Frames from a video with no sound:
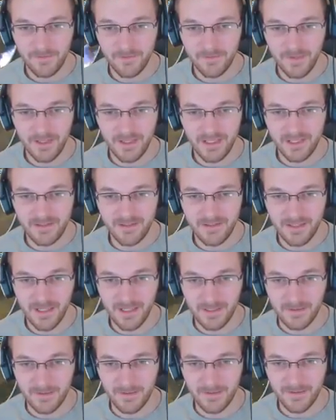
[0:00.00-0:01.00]
You fucking
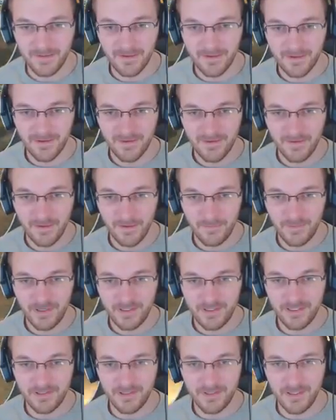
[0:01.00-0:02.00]
dick!
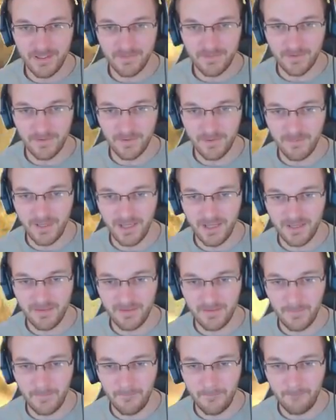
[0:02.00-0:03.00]
Kill you for it,
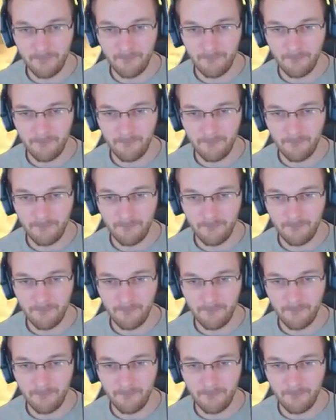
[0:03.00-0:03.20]
man.